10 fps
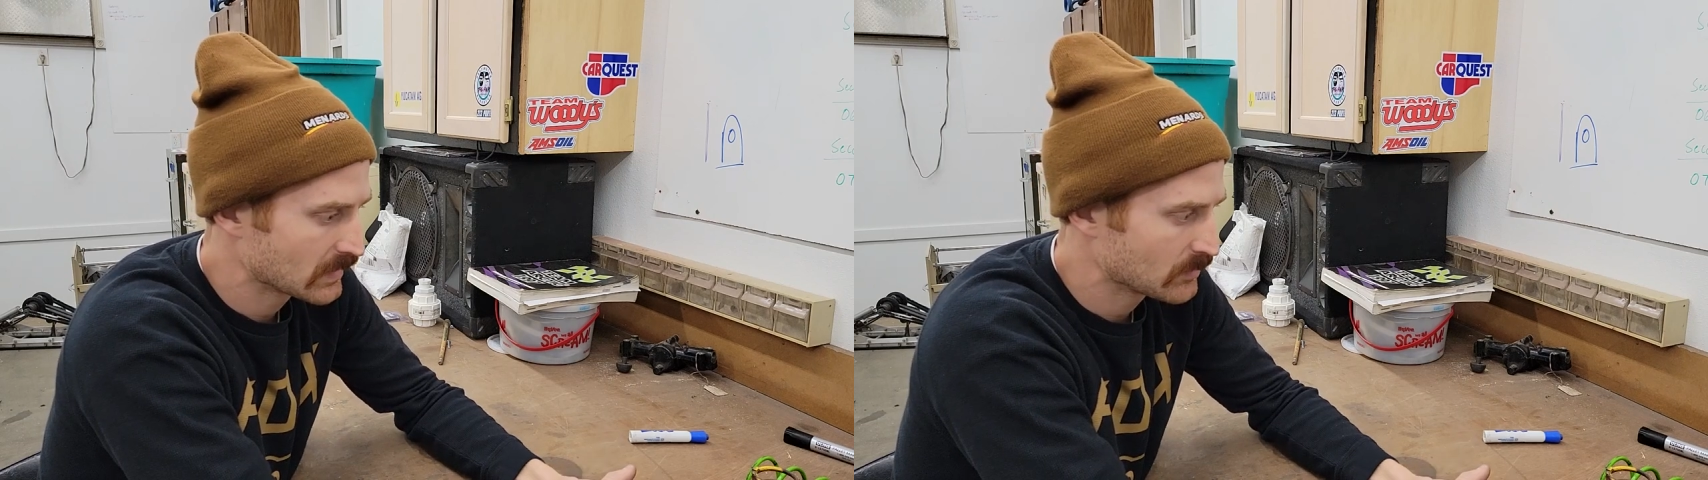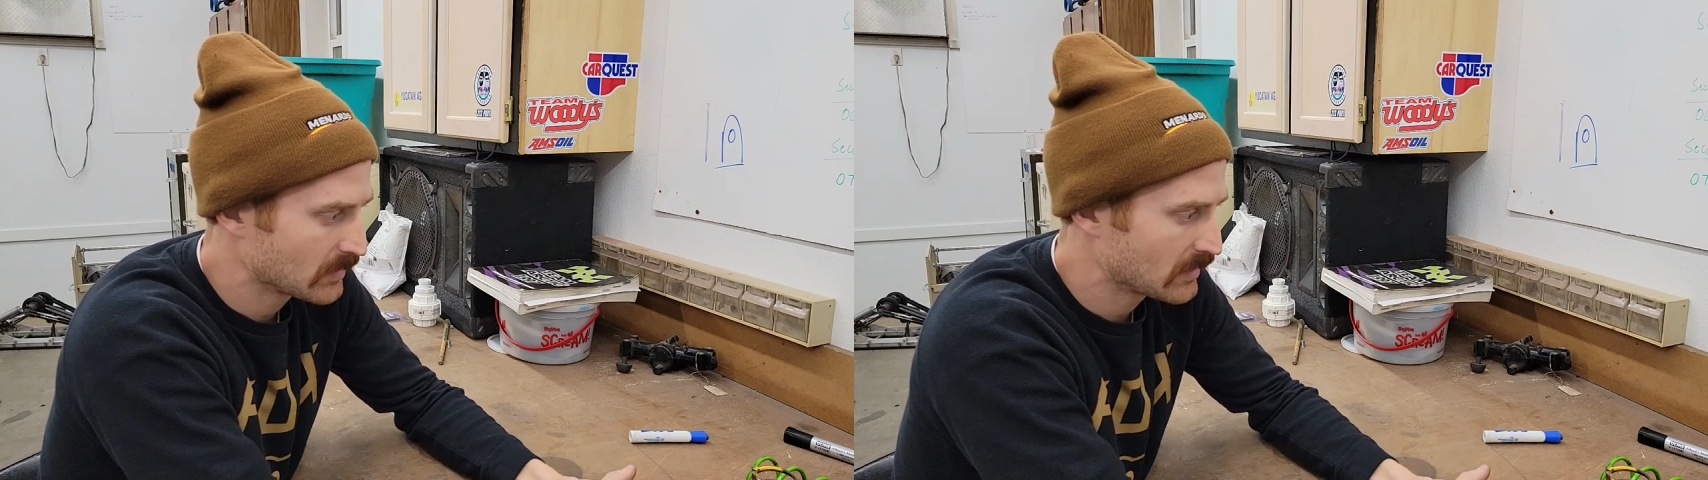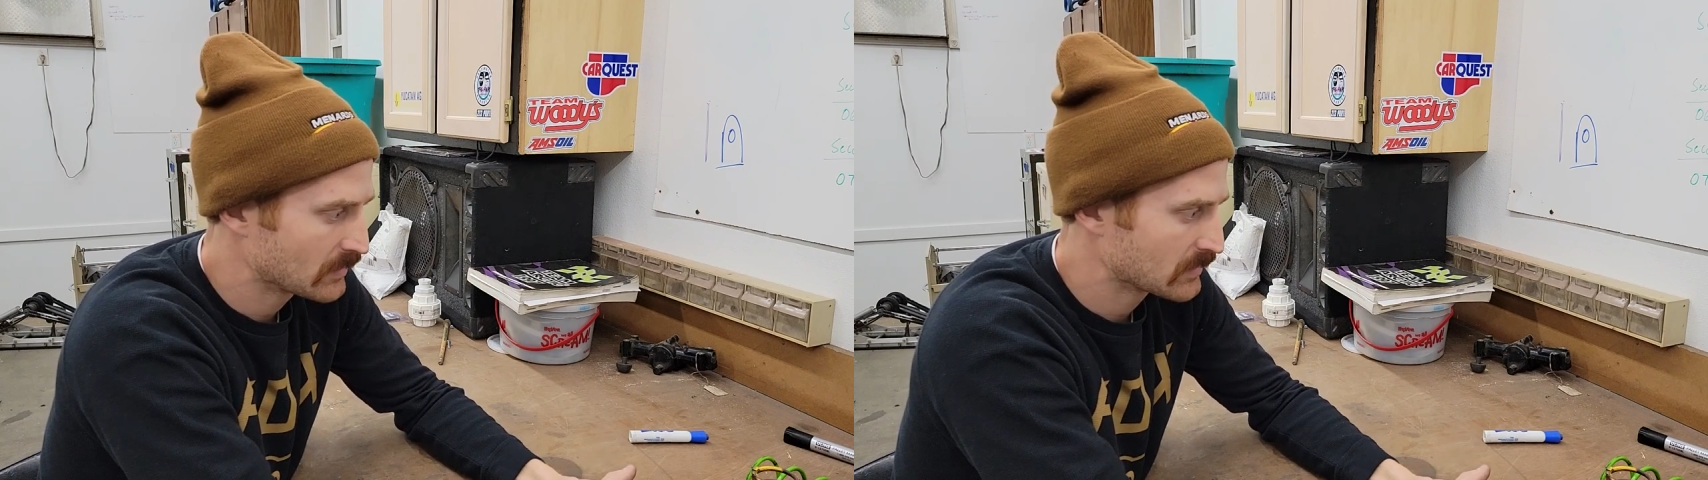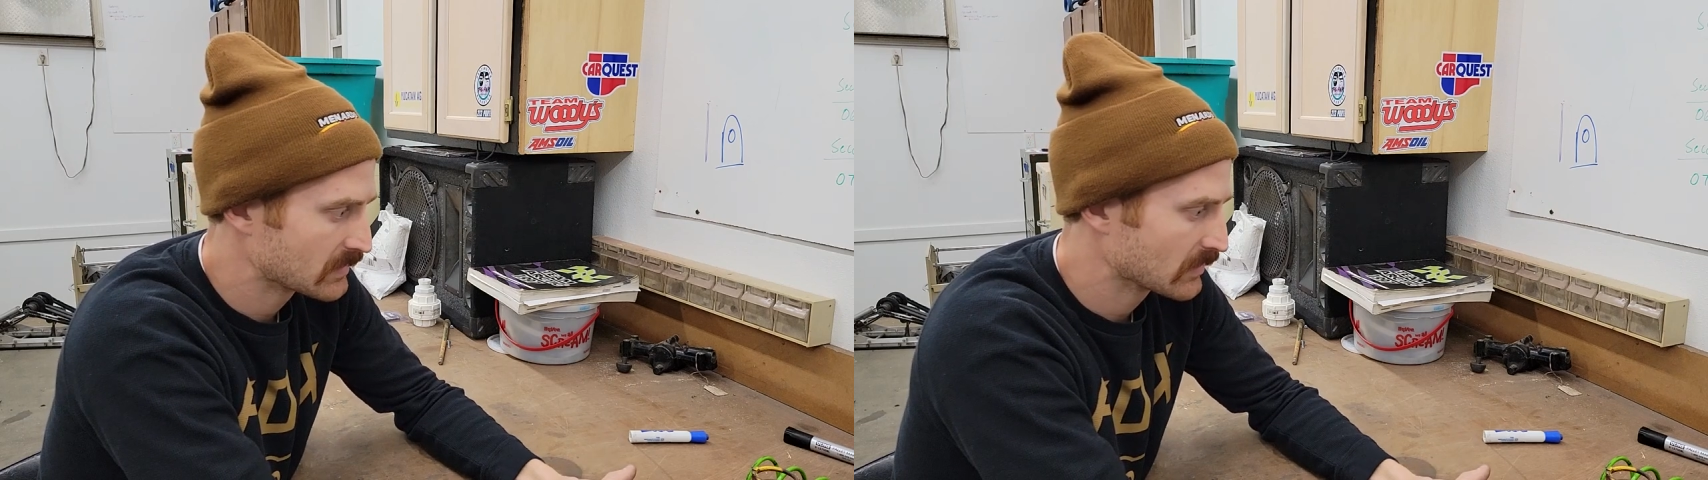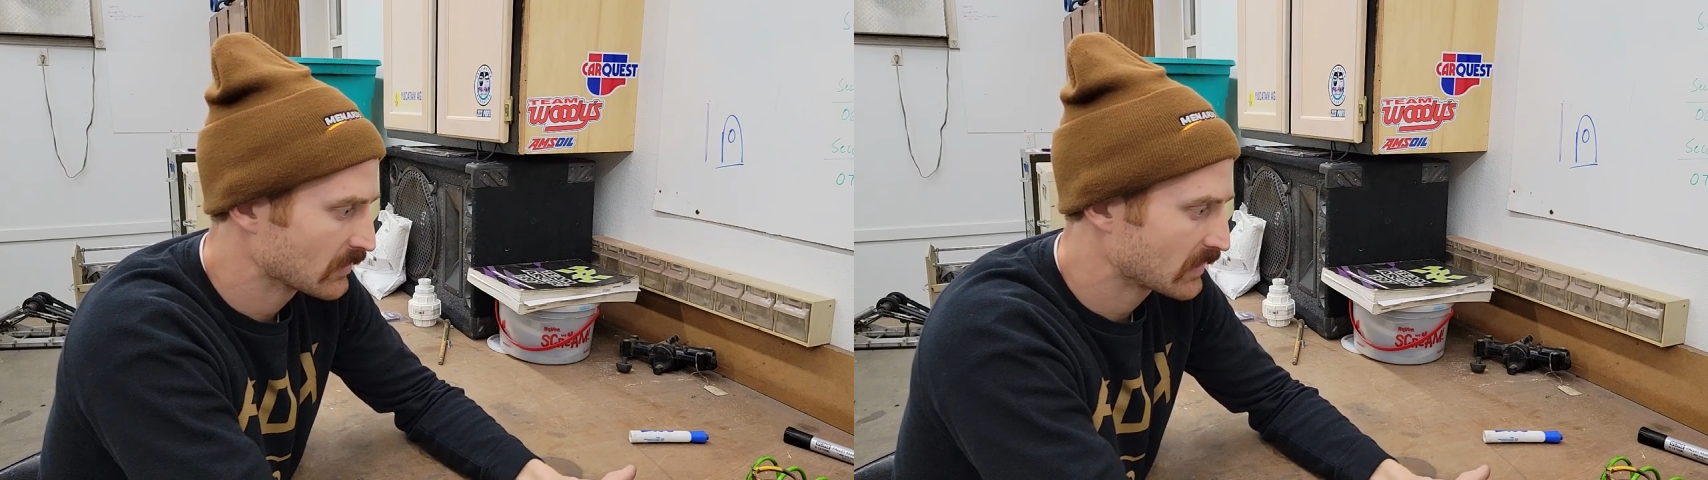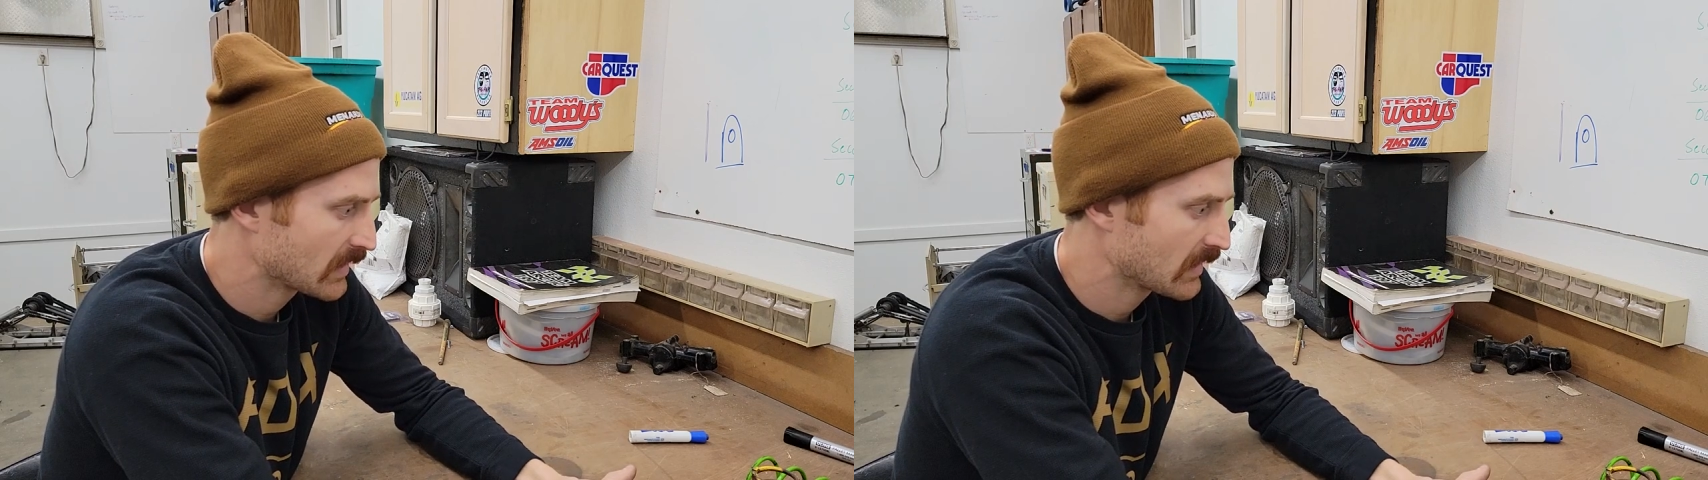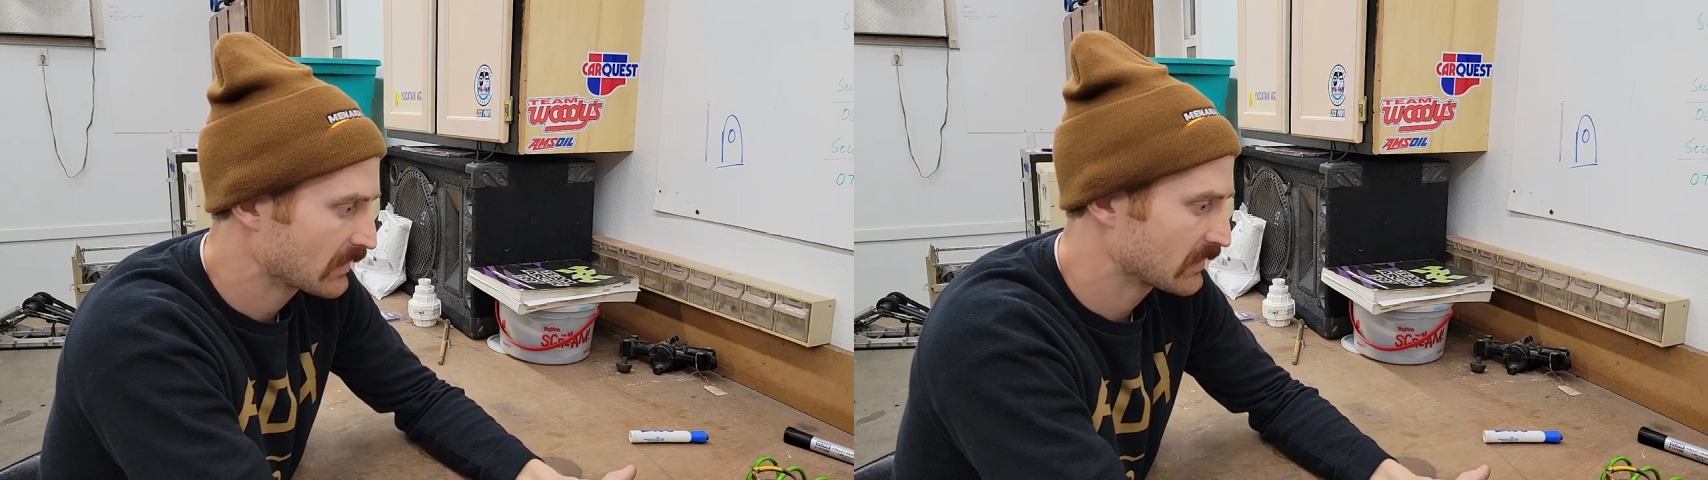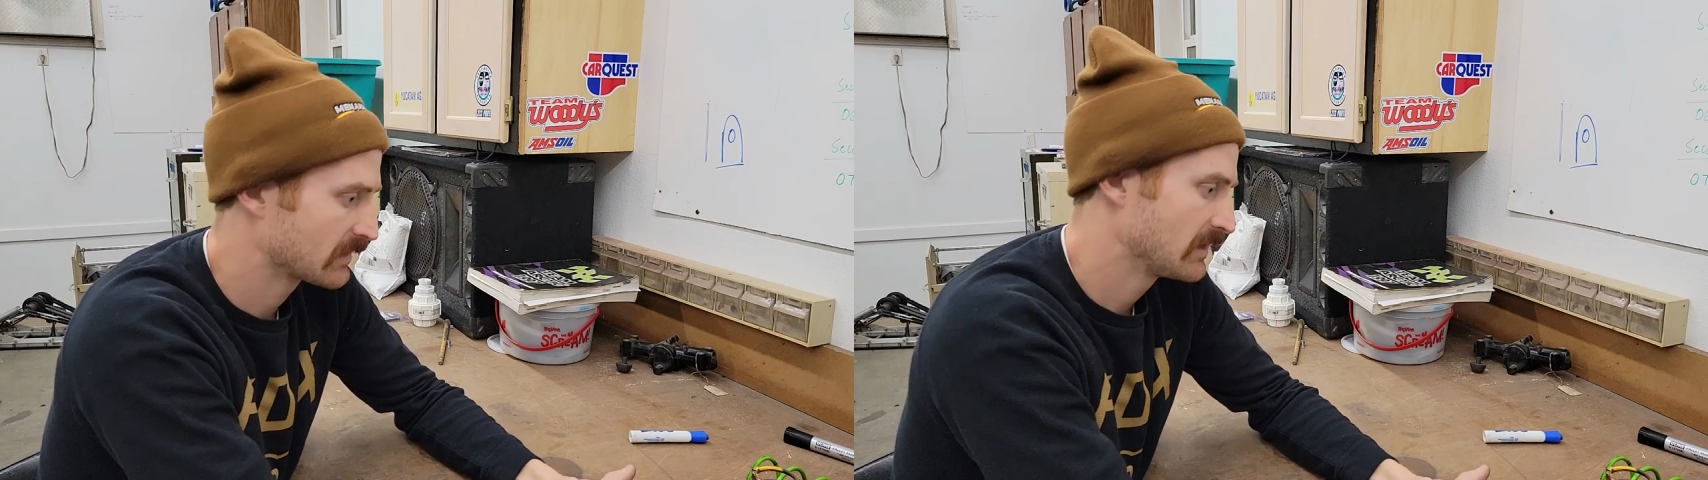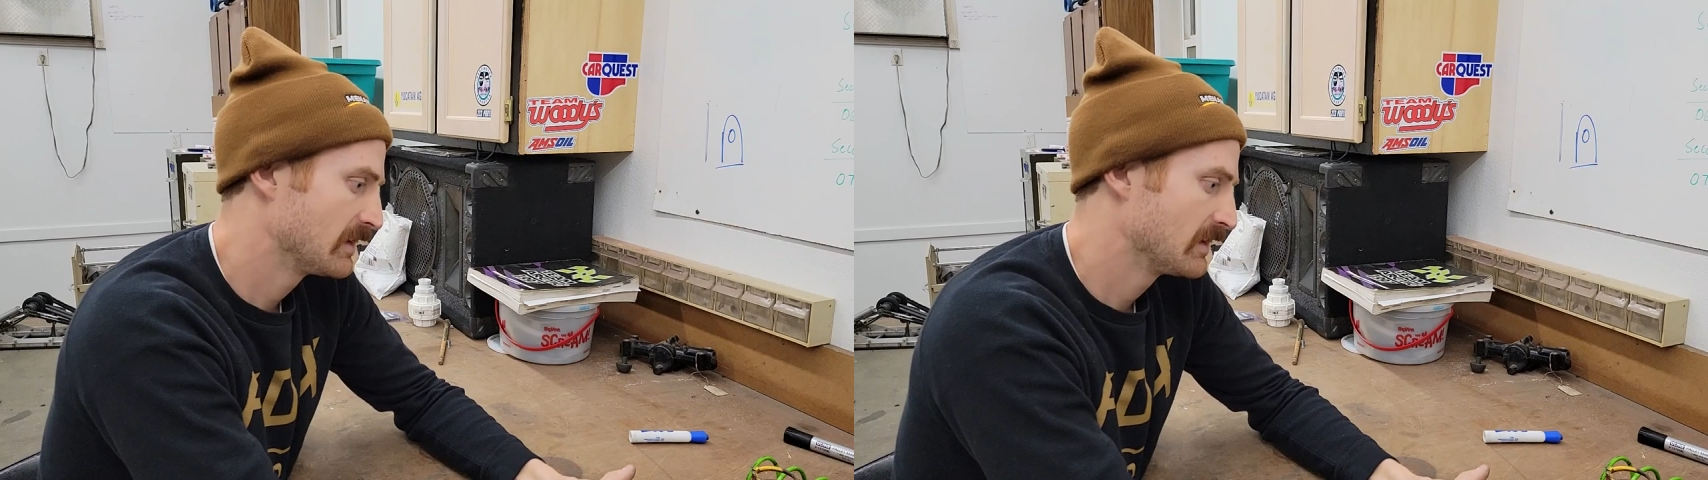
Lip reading: about and look at.